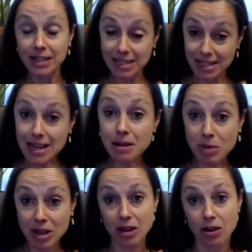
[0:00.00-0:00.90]
team
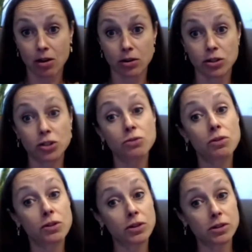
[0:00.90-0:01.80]
here, two
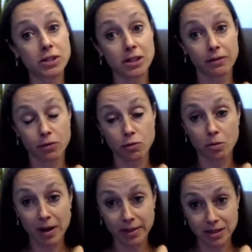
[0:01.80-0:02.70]
thirds of whom
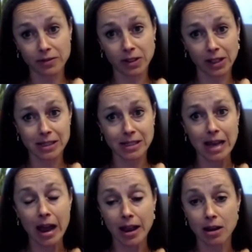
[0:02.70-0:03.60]
on the civilian
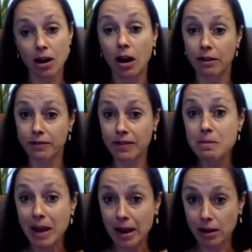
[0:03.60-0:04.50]
side are
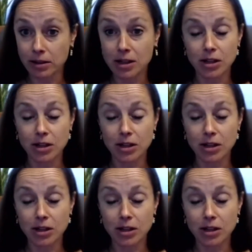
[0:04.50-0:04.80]
female.